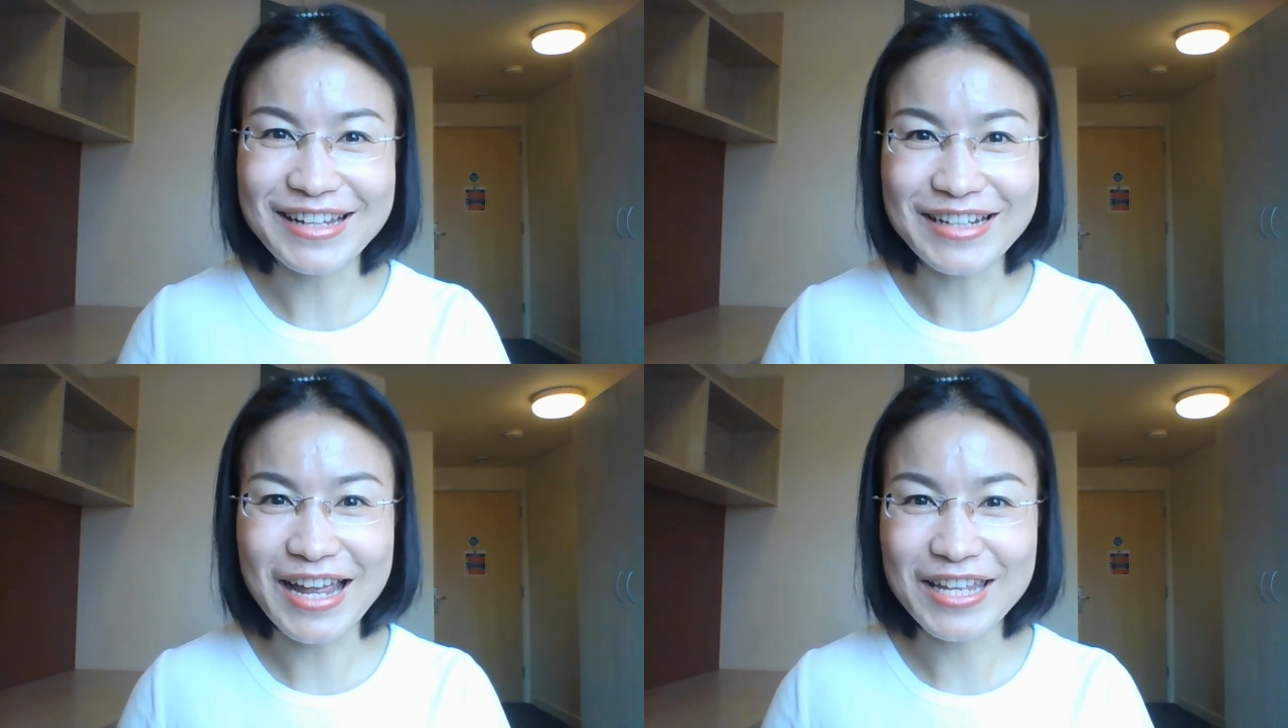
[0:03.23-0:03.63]

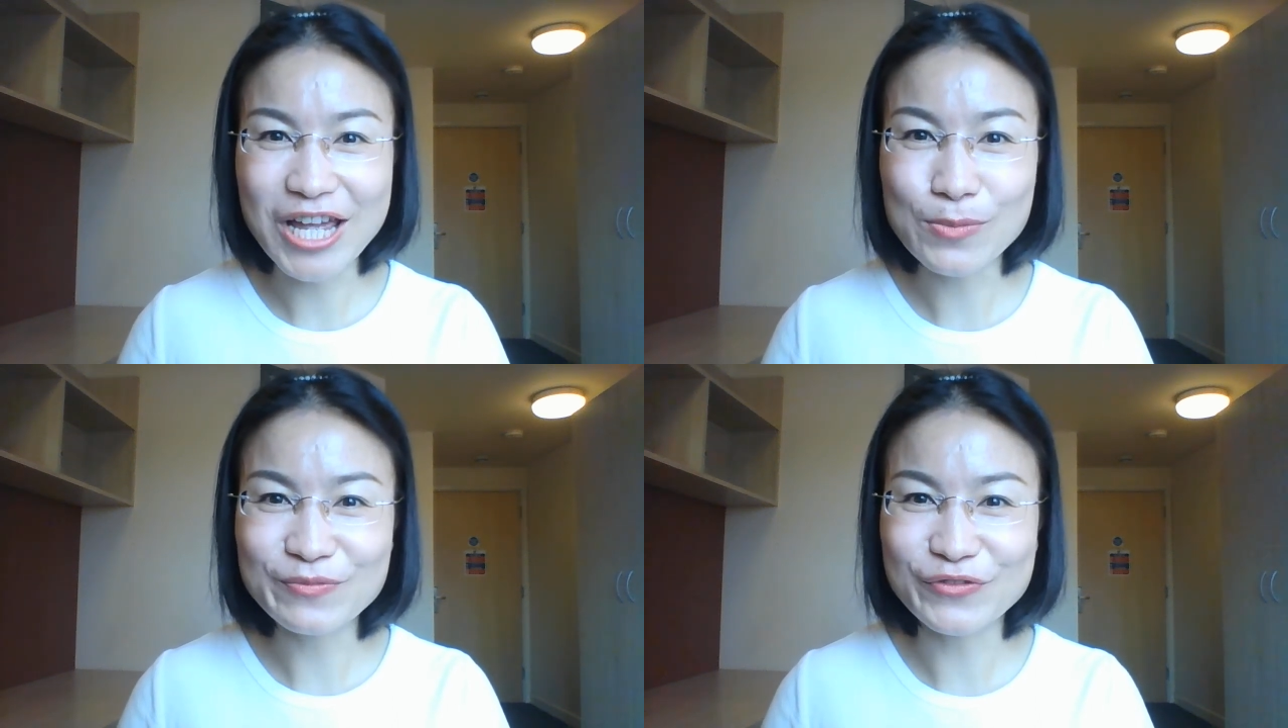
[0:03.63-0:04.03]
and I
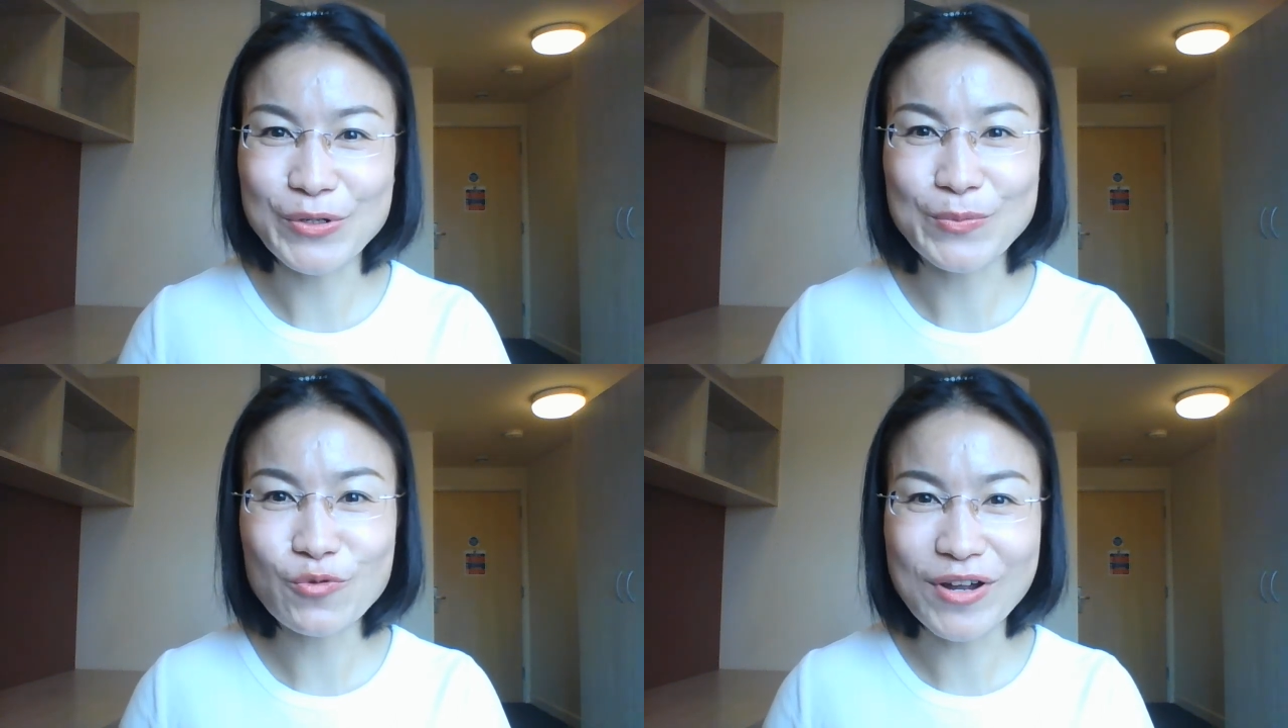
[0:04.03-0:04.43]
come
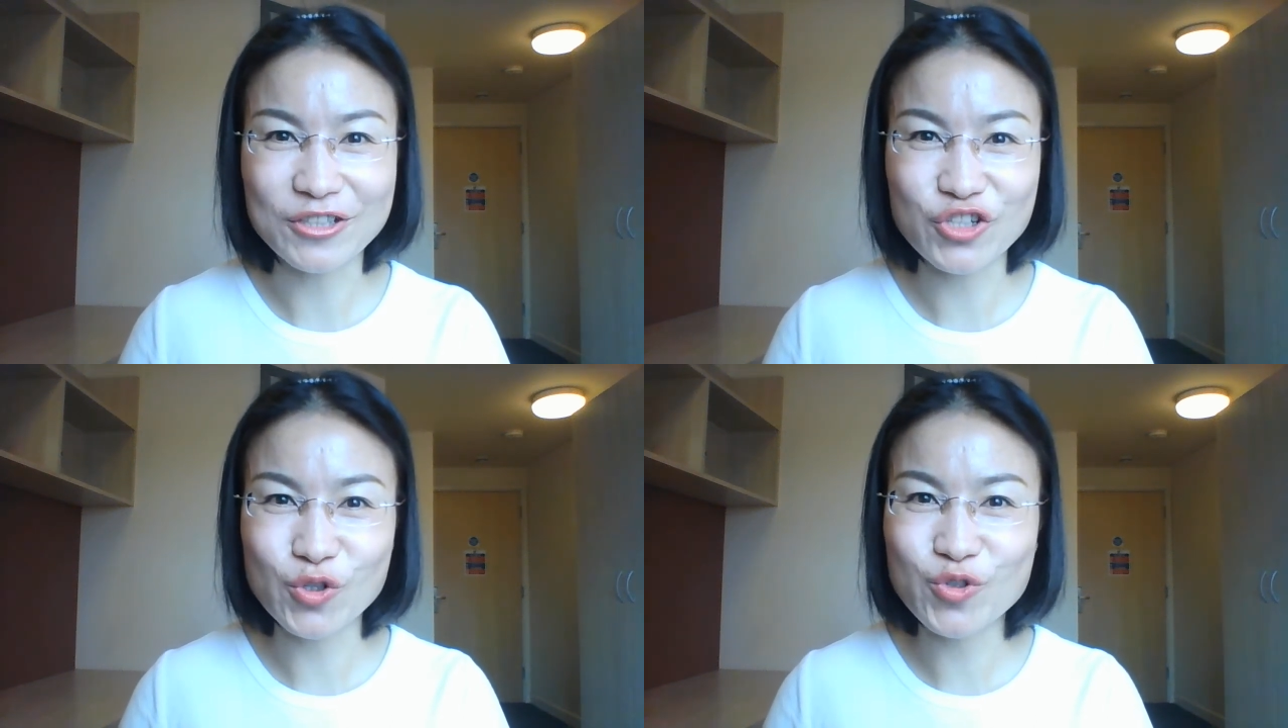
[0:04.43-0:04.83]
from
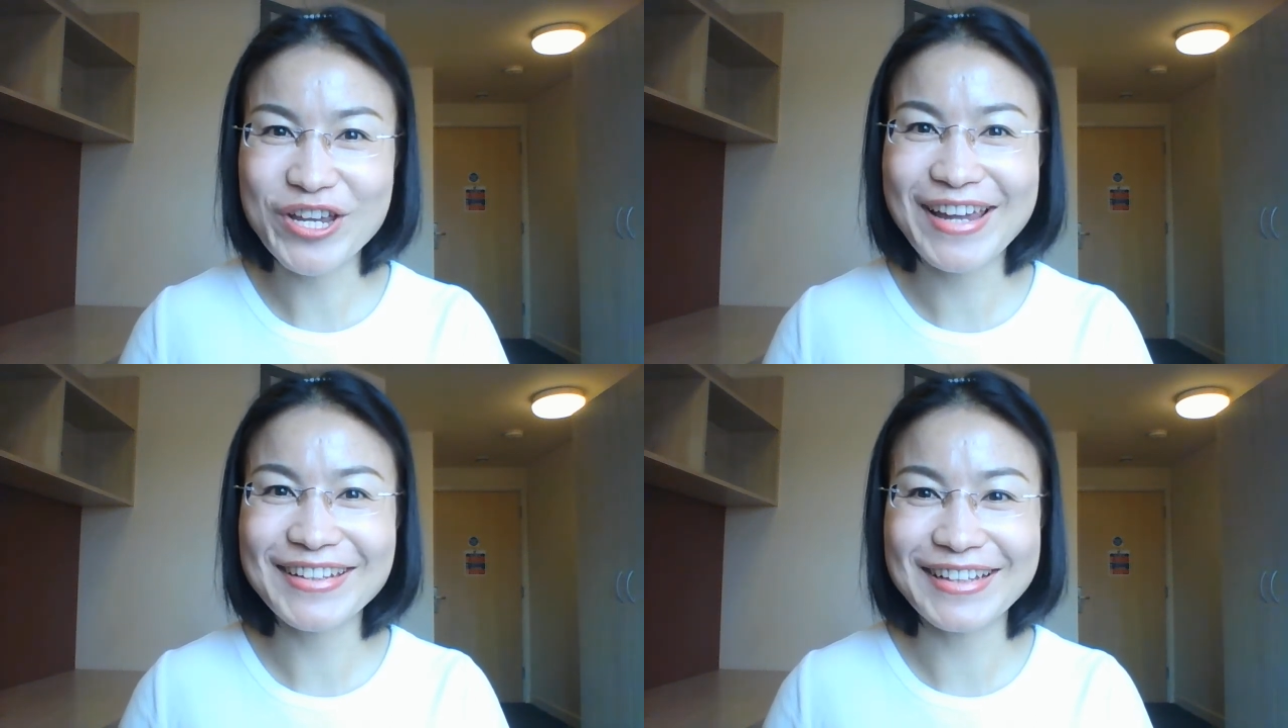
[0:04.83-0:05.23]
Guangzhou,
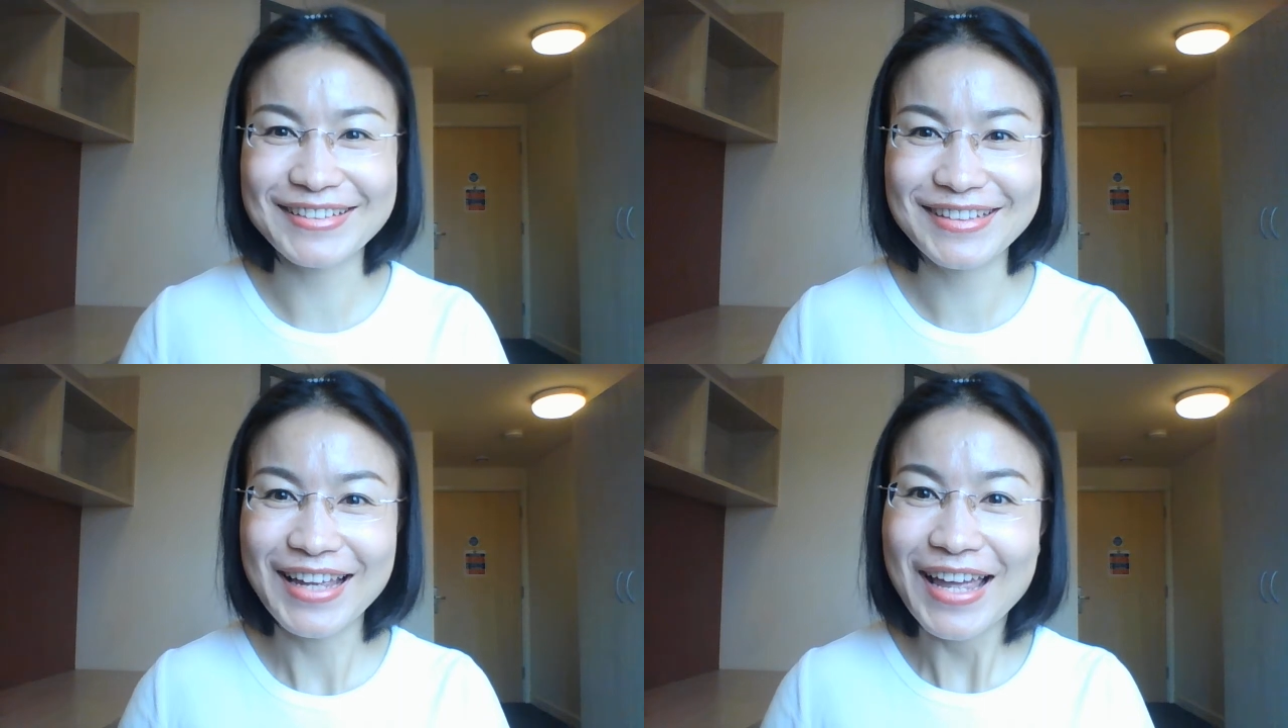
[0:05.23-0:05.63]
China.